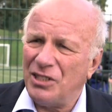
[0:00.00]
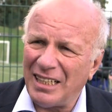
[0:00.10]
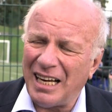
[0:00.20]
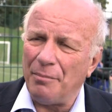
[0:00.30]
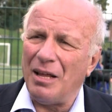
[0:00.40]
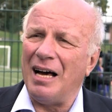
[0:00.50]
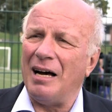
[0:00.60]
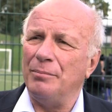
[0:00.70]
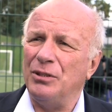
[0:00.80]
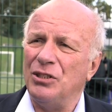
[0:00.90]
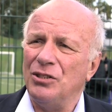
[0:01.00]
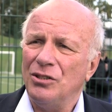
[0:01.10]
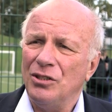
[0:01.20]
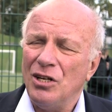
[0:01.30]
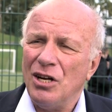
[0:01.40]
We set up the hubs,
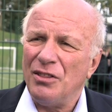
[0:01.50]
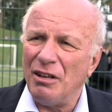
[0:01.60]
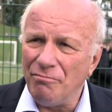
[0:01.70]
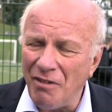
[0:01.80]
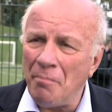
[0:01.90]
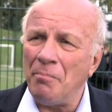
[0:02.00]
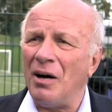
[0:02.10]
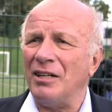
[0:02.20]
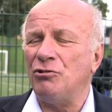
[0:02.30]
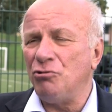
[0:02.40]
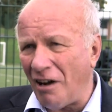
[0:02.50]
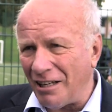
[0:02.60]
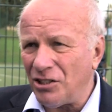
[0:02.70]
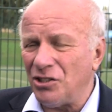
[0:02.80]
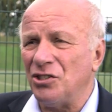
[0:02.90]
they're run by
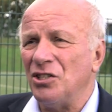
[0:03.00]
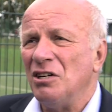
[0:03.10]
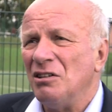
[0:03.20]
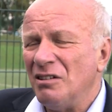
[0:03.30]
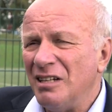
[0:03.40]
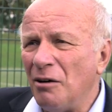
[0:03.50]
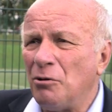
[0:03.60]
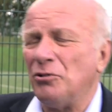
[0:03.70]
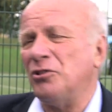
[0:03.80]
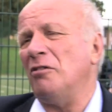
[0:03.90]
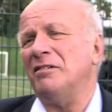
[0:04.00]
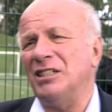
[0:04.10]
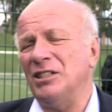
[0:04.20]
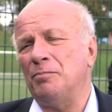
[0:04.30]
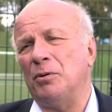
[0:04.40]
trusts. Local
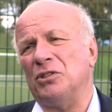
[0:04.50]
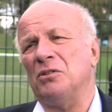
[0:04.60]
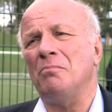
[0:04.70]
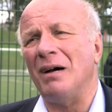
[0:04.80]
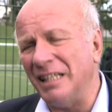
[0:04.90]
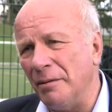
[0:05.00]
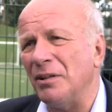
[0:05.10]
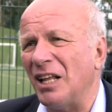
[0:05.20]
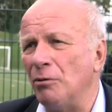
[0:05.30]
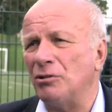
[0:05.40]
authorities put some money in, but they